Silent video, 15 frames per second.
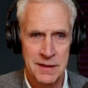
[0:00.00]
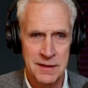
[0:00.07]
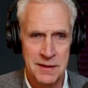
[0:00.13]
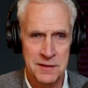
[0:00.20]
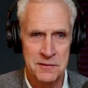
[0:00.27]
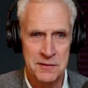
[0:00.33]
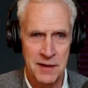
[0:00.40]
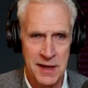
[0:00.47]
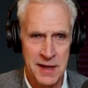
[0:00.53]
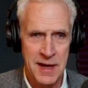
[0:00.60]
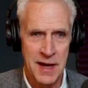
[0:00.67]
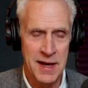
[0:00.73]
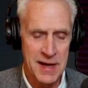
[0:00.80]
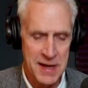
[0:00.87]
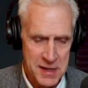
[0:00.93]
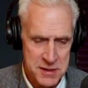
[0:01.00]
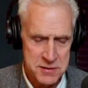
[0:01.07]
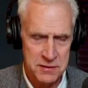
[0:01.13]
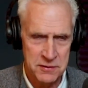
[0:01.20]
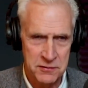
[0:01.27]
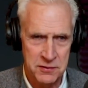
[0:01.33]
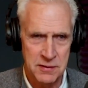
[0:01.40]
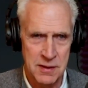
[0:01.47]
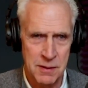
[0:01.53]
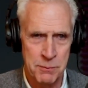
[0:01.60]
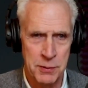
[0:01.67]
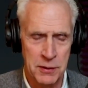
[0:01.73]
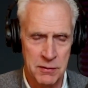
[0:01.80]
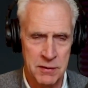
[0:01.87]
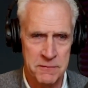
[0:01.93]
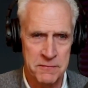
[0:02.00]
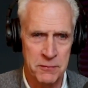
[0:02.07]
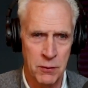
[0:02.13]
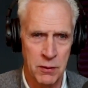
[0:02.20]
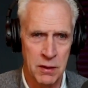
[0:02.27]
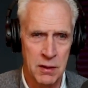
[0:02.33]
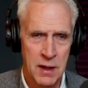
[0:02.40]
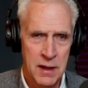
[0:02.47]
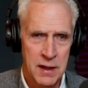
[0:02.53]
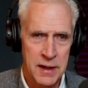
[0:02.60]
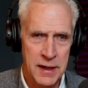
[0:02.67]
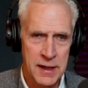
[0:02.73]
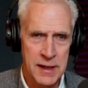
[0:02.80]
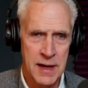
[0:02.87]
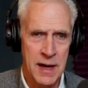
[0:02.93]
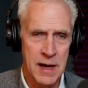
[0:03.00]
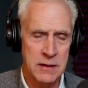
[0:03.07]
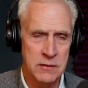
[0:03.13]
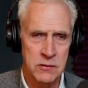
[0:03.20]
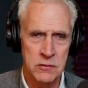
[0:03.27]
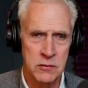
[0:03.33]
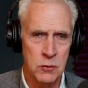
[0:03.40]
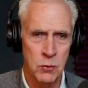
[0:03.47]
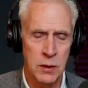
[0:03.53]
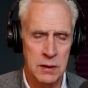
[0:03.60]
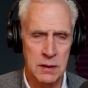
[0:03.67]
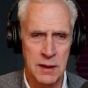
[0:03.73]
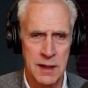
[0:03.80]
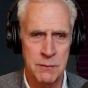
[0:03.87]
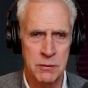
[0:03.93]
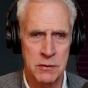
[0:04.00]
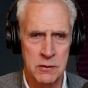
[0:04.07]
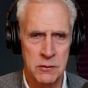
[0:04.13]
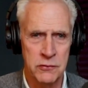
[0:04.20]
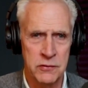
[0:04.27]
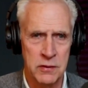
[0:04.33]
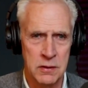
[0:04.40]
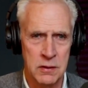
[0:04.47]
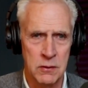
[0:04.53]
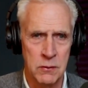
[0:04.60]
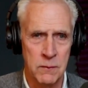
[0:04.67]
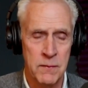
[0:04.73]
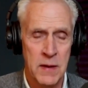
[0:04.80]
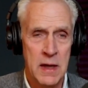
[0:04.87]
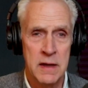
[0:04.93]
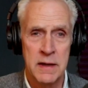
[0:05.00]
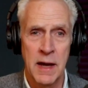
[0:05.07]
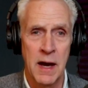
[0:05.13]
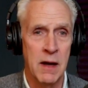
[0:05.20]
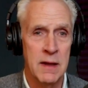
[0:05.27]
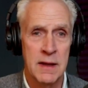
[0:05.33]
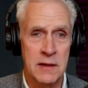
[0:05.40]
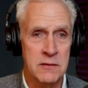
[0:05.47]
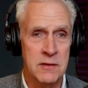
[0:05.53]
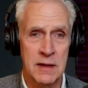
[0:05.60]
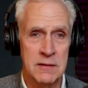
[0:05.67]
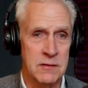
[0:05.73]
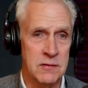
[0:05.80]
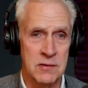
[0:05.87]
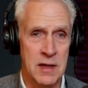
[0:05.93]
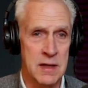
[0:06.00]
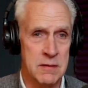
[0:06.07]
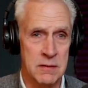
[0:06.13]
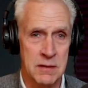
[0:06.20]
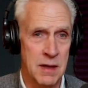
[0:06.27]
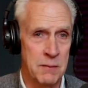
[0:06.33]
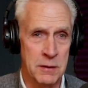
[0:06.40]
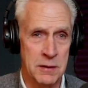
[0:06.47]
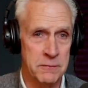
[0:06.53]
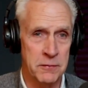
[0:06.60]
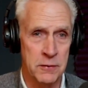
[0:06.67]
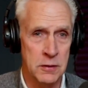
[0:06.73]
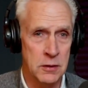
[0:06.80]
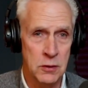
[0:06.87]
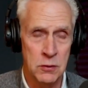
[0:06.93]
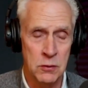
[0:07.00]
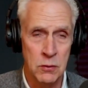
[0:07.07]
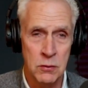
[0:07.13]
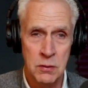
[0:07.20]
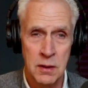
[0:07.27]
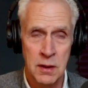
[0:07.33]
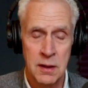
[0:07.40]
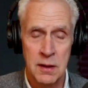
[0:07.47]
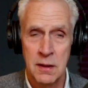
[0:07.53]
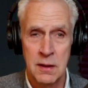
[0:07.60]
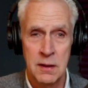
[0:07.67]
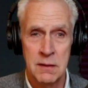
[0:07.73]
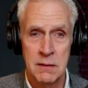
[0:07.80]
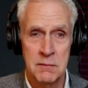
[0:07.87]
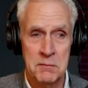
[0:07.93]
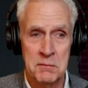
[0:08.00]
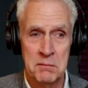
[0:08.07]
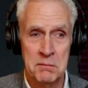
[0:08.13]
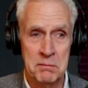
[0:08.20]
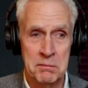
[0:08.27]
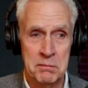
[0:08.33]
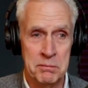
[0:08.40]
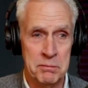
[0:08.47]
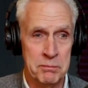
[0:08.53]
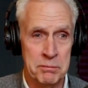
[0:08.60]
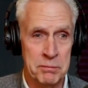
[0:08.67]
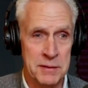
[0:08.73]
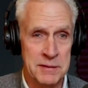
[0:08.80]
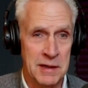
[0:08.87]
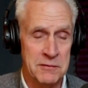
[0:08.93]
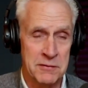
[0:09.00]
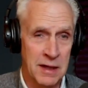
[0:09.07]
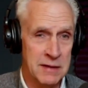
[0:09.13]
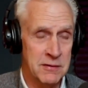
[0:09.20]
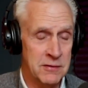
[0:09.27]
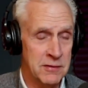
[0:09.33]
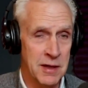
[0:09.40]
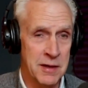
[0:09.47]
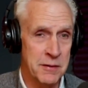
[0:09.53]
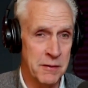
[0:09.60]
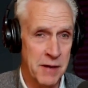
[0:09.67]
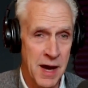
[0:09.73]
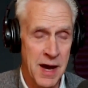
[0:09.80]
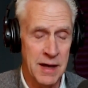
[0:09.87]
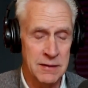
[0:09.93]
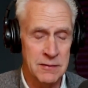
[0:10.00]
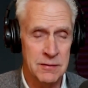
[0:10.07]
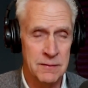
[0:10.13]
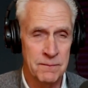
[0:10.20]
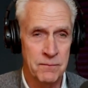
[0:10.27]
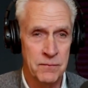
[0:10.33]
It's AI agents and the ability for AI to do what labor used to do. Now, that's not to say they're coming for you, but that's not to say they're not.